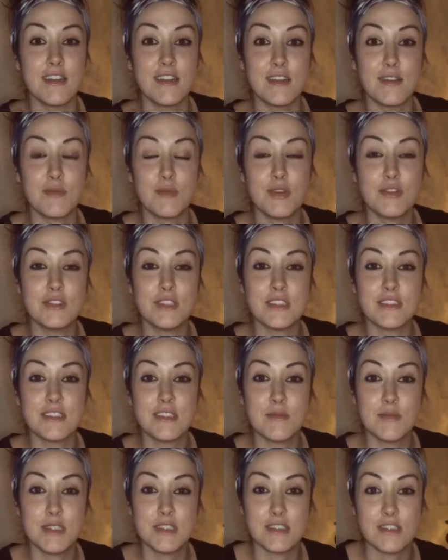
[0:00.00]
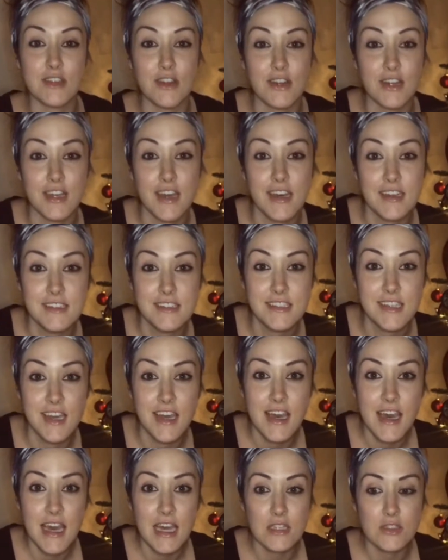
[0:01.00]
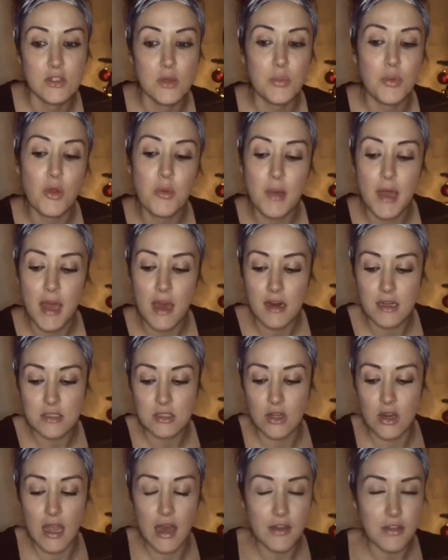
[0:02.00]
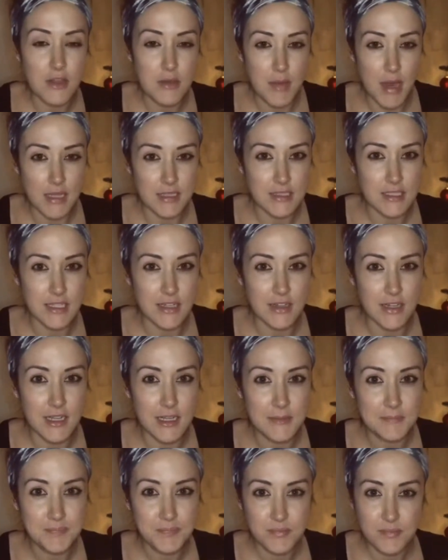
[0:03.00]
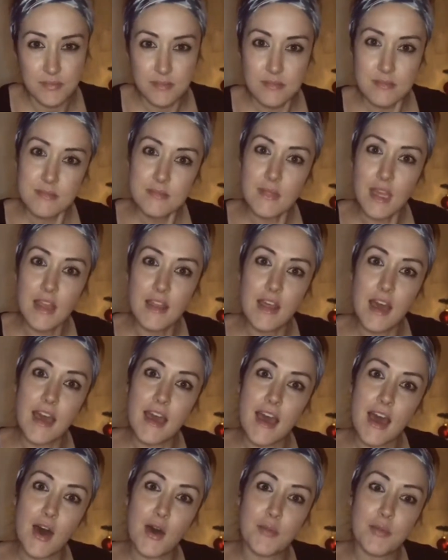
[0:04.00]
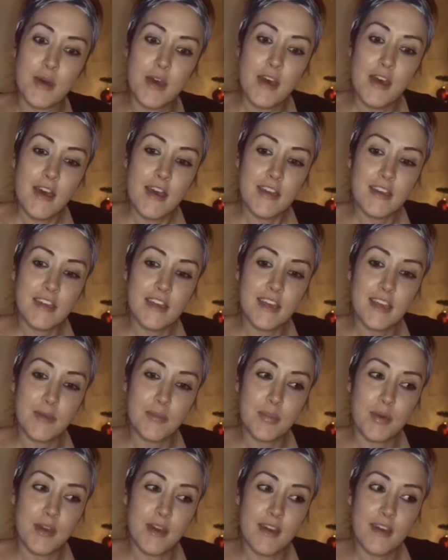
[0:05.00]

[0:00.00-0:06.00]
of the immune system is in our guts. And so probiotics are healthy bacteria that help keep